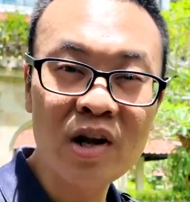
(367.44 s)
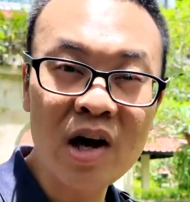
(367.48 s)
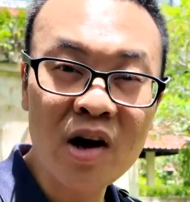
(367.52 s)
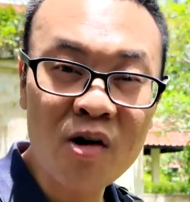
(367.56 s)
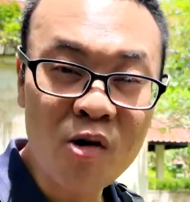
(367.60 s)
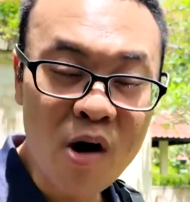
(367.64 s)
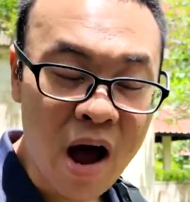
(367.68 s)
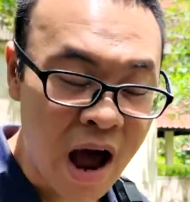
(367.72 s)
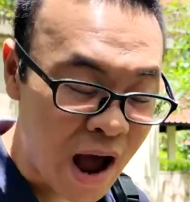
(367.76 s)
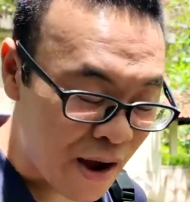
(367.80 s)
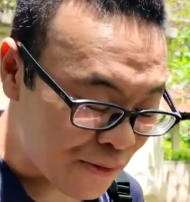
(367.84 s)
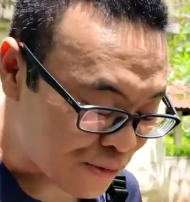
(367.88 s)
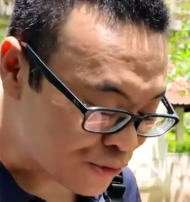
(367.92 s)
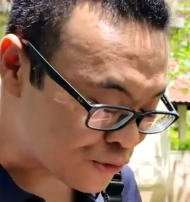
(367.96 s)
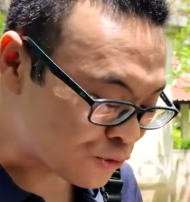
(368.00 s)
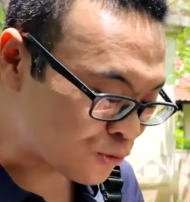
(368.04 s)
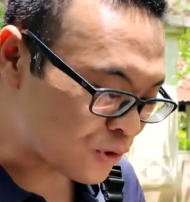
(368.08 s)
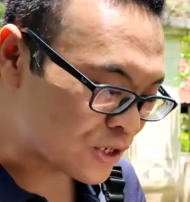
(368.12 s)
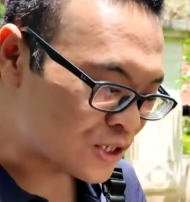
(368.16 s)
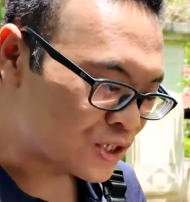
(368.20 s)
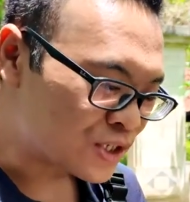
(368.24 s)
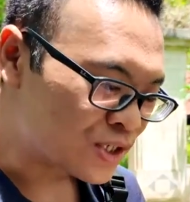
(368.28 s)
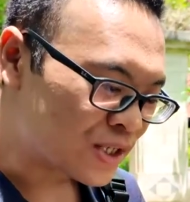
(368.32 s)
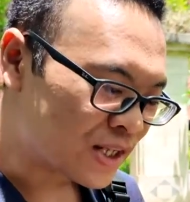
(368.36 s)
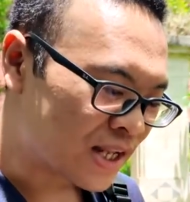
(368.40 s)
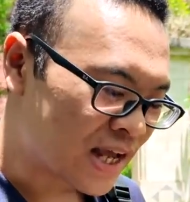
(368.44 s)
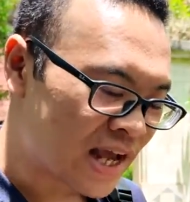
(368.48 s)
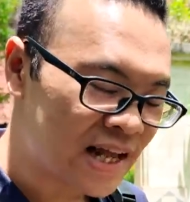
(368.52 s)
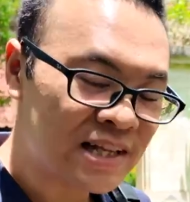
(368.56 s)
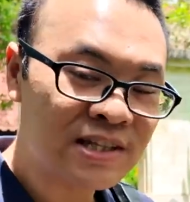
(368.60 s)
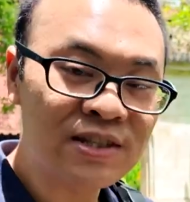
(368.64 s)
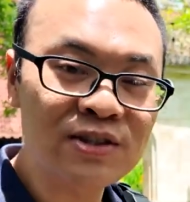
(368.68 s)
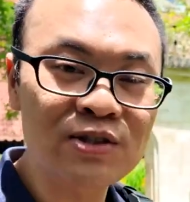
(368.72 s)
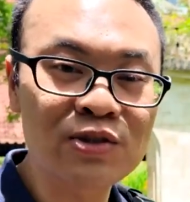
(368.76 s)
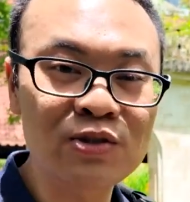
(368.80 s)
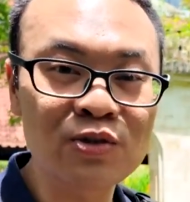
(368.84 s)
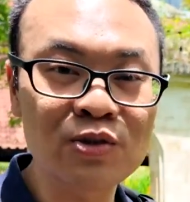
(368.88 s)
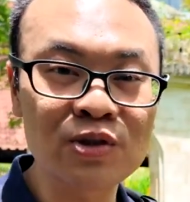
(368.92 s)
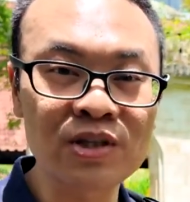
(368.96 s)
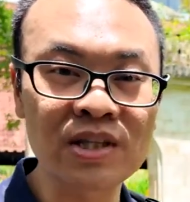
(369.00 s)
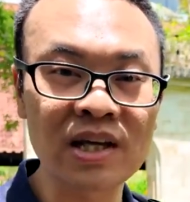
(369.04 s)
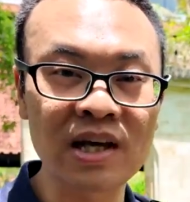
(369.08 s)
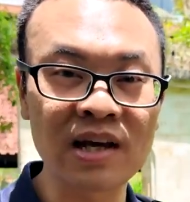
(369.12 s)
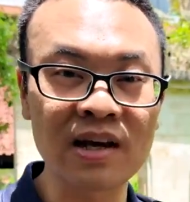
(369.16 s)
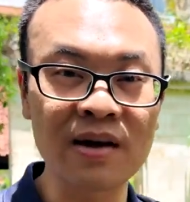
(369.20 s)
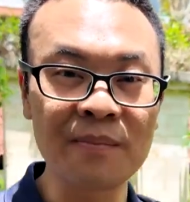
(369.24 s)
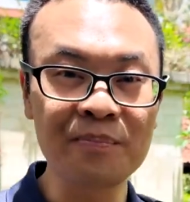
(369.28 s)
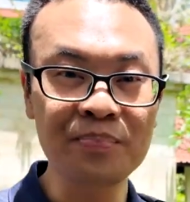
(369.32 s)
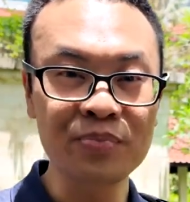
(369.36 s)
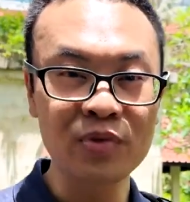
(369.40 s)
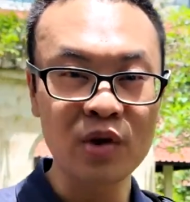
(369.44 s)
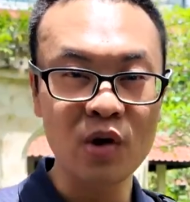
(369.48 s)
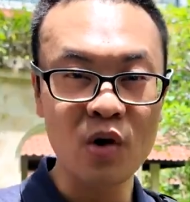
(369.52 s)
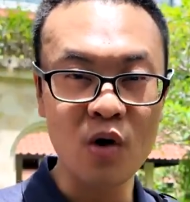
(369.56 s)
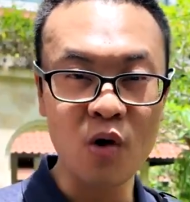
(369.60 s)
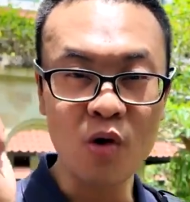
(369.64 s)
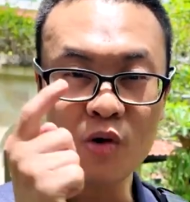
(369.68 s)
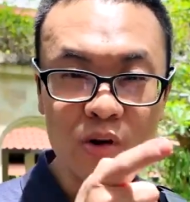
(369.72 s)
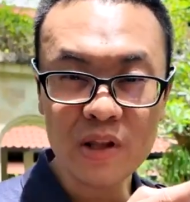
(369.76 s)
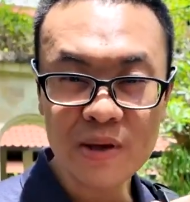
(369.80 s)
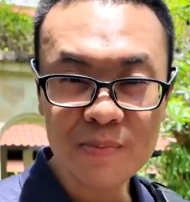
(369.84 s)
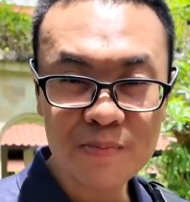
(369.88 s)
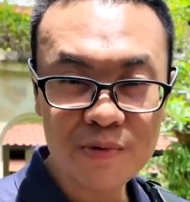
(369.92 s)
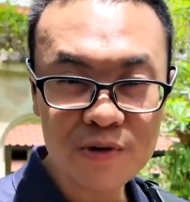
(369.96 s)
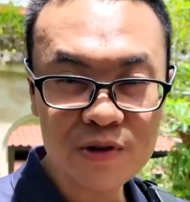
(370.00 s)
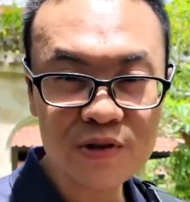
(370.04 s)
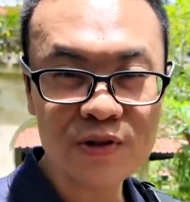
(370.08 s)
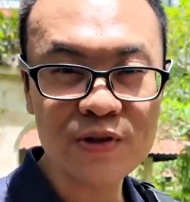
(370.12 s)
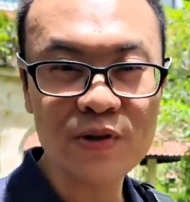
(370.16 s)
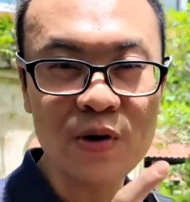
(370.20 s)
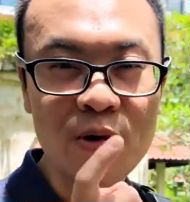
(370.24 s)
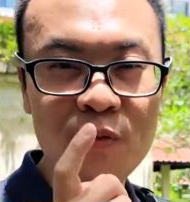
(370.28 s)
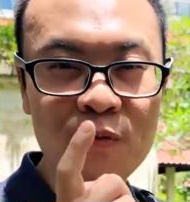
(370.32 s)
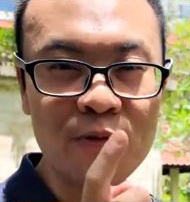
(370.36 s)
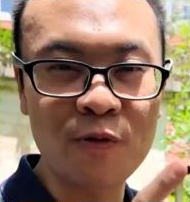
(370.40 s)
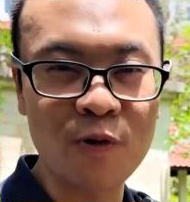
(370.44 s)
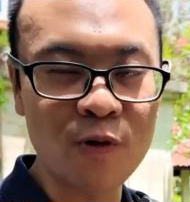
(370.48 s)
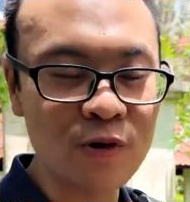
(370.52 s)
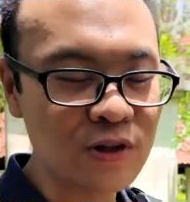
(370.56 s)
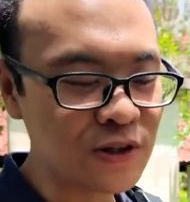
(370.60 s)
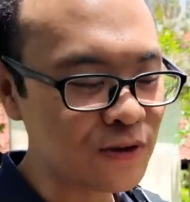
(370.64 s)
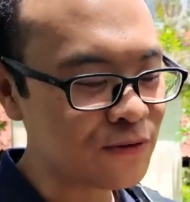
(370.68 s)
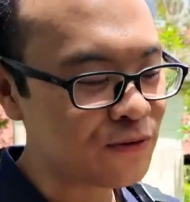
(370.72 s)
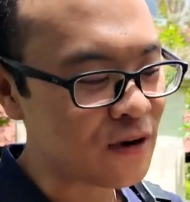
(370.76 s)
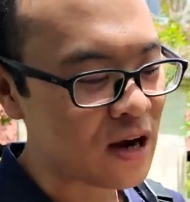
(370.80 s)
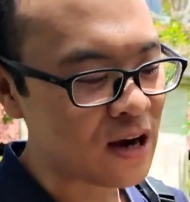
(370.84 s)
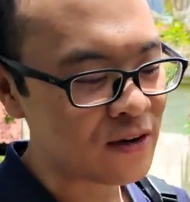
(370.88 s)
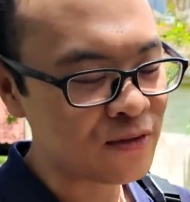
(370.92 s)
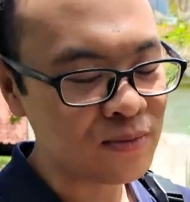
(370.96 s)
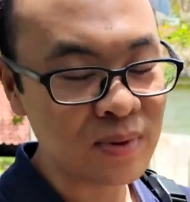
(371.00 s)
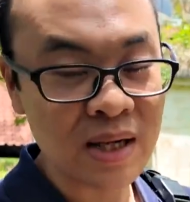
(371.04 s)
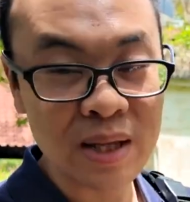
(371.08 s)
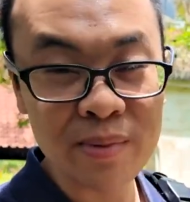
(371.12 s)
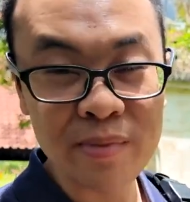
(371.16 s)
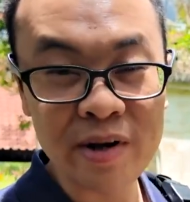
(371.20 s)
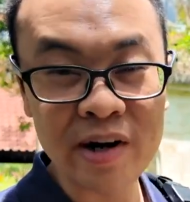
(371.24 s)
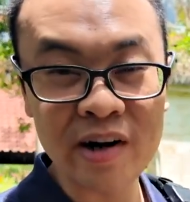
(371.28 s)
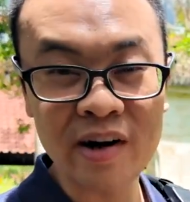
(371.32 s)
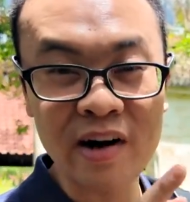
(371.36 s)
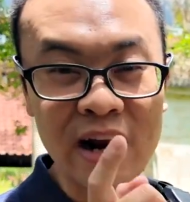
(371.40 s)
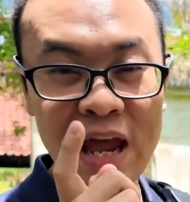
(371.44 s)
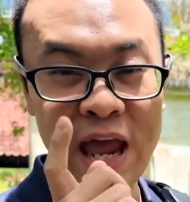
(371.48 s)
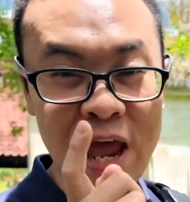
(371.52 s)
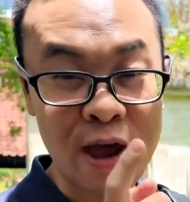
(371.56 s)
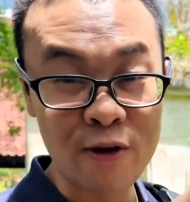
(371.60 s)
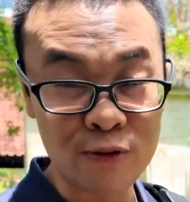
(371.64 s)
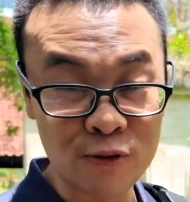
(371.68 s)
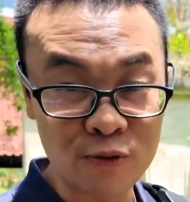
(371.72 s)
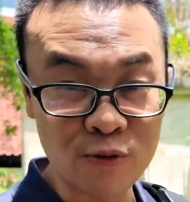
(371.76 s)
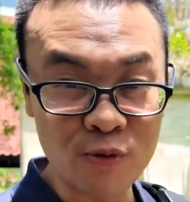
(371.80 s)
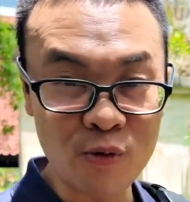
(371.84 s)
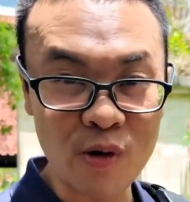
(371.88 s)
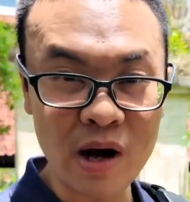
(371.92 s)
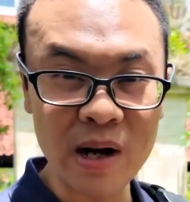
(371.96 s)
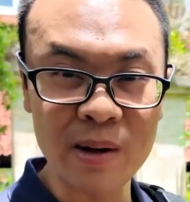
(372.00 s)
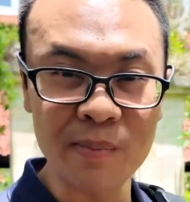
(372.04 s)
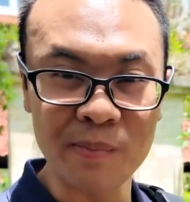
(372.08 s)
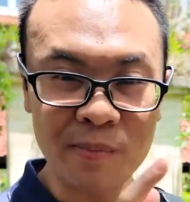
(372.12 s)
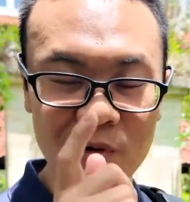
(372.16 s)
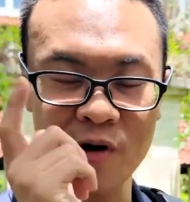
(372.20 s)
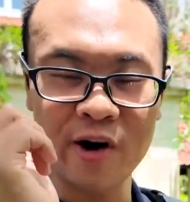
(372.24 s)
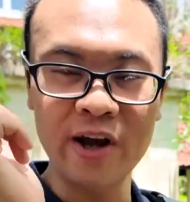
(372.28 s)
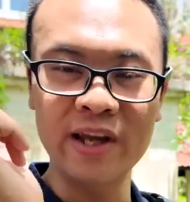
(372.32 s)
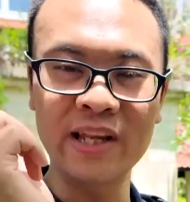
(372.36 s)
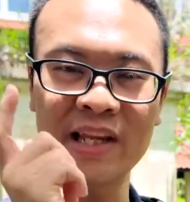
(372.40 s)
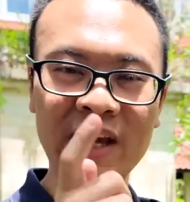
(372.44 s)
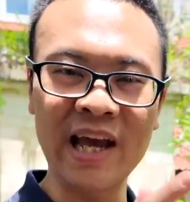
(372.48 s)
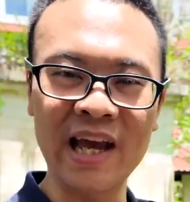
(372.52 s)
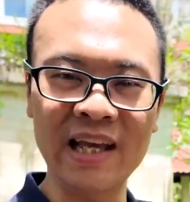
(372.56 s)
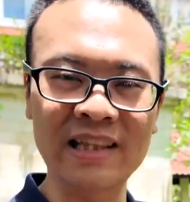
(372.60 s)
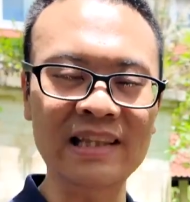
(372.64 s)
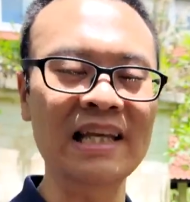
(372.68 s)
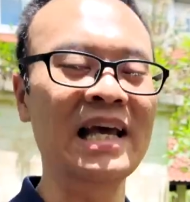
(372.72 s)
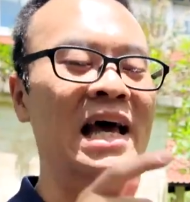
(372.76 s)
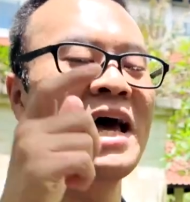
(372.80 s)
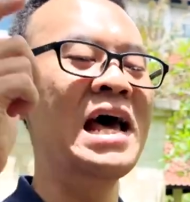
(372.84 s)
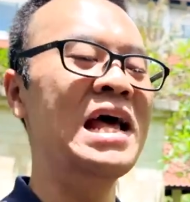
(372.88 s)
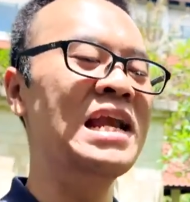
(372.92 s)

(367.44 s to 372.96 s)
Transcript: now I've switched lens to the Olympus 45mm f1.8.